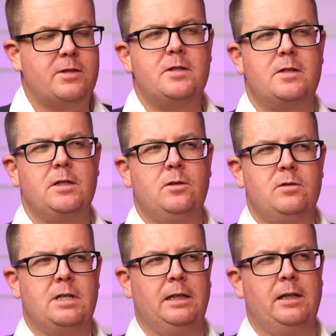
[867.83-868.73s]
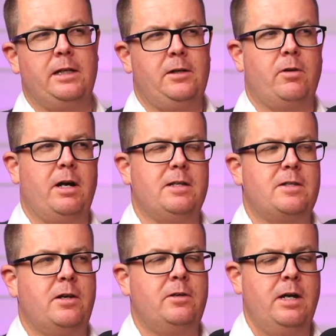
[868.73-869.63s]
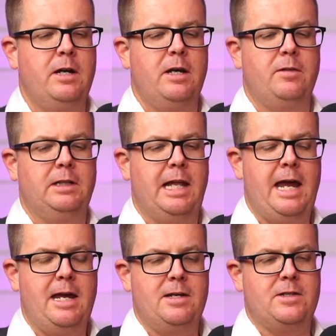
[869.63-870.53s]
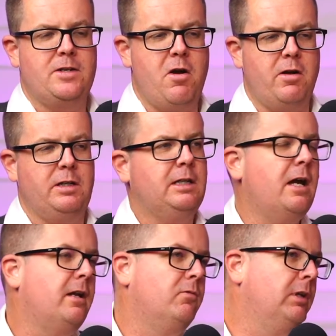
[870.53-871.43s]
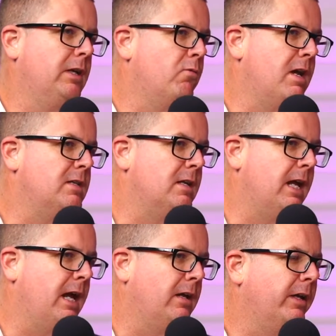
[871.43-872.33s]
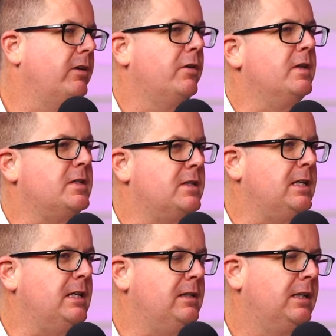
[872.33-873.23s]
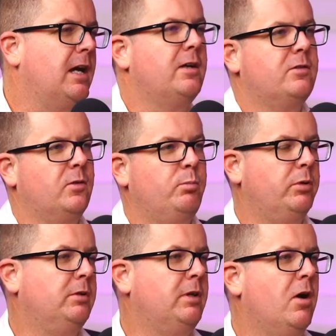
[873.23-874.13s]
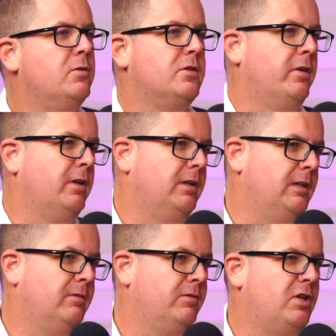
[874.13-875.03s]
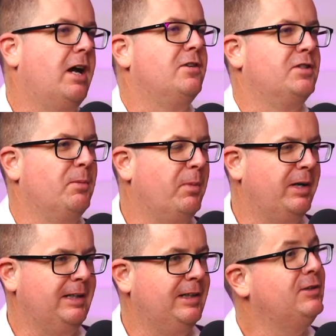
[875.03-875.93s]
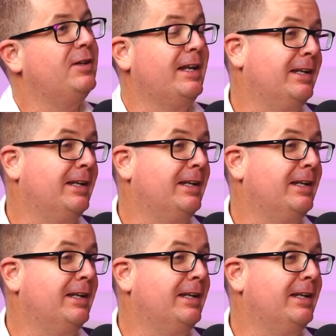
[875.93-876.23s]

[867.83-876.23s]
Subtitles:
is the utility, right? So the land is not, you can't really rent it out. Like, not in the city. You can't sort of put goats on it and charge somebody. You can do that in the